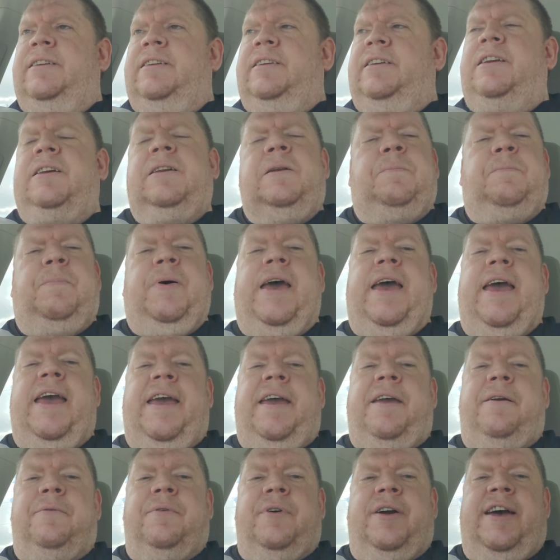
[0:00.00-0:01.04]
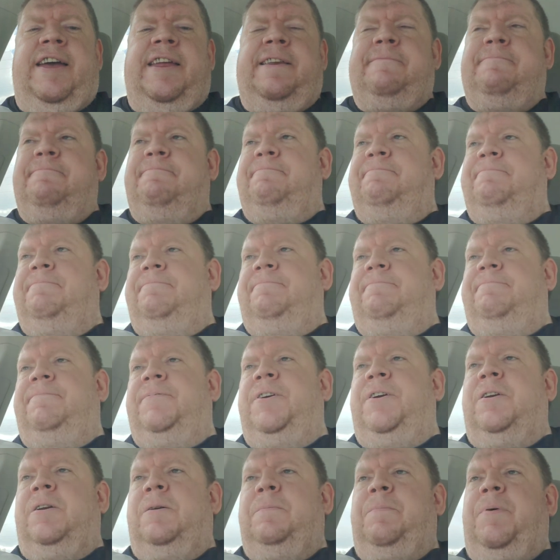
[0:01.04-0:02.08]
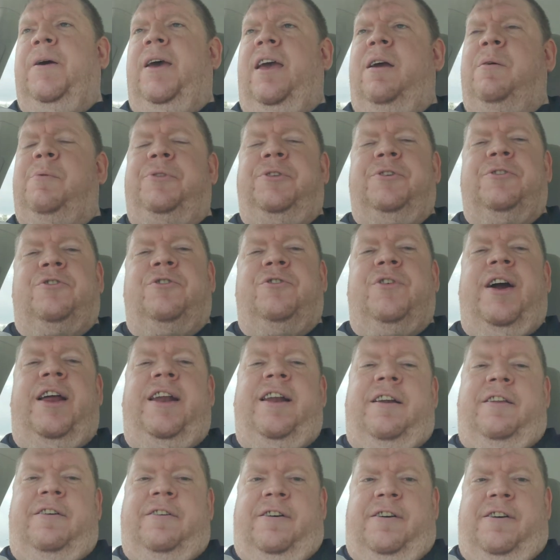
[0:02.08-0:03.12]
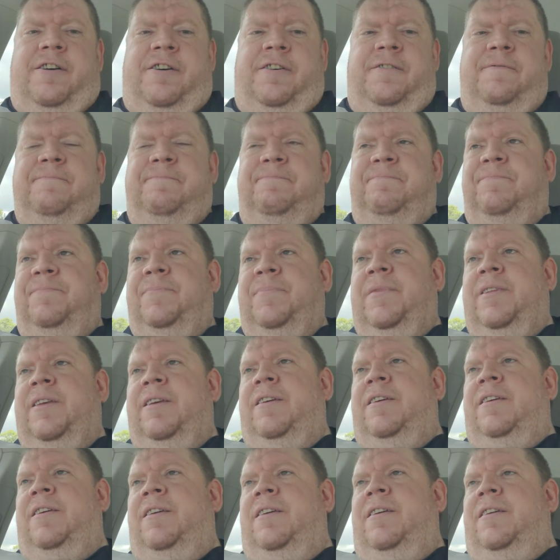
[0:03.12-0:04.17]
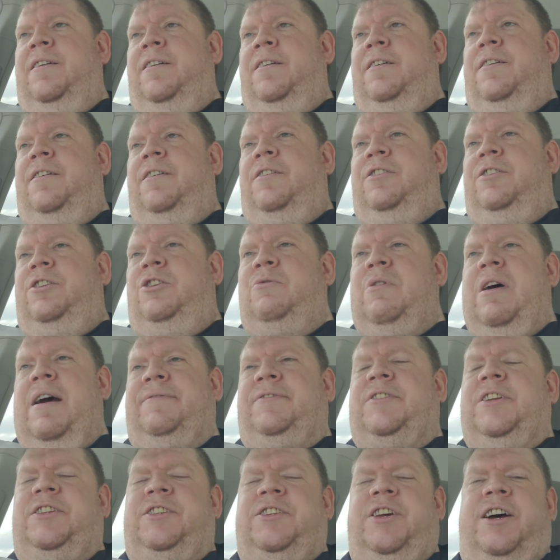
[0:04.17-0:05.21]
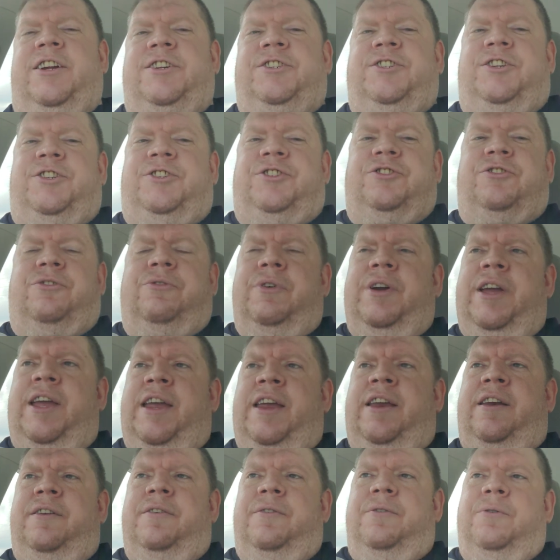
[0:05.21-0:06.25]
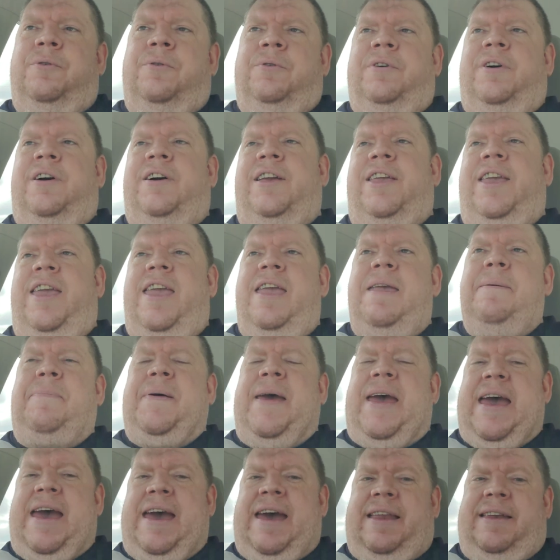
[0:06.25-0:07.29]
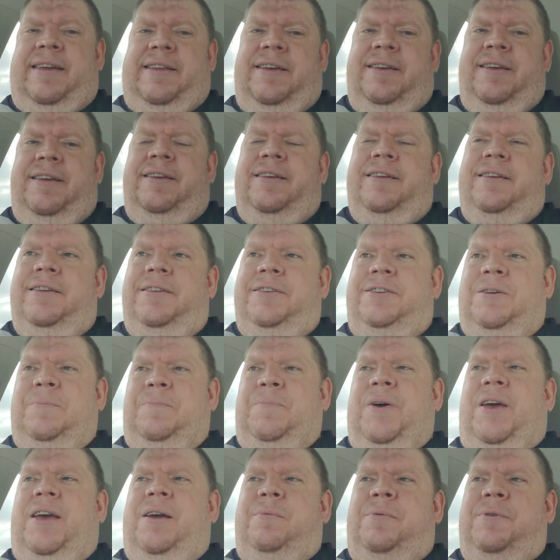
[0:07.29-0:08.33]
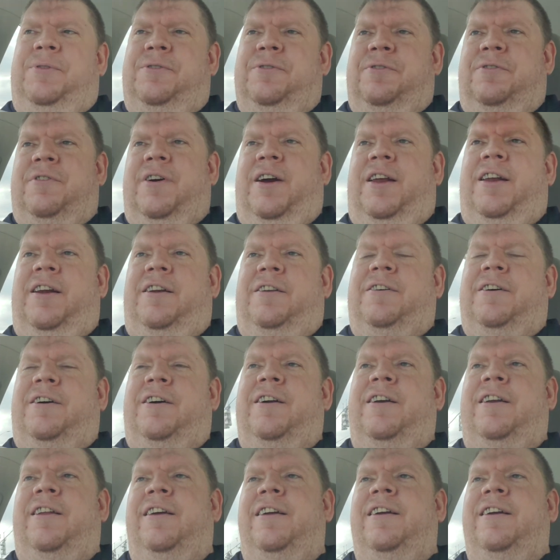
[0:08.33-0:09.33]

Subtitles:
going to pay, right? You're going to pay with your credit card. You have to touch a screen or a keypad to pay with your credit card.